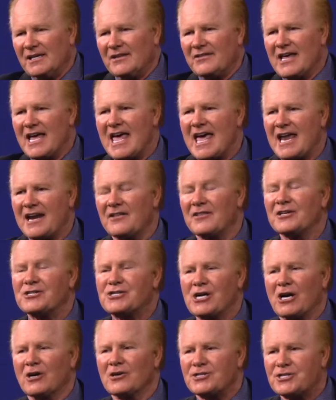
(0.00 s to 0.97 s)
The head of the
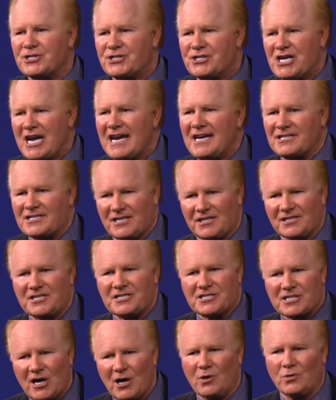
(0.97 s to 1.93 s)
church,
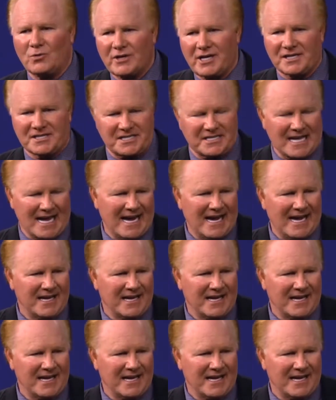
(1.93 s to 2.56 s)
Jesus, told us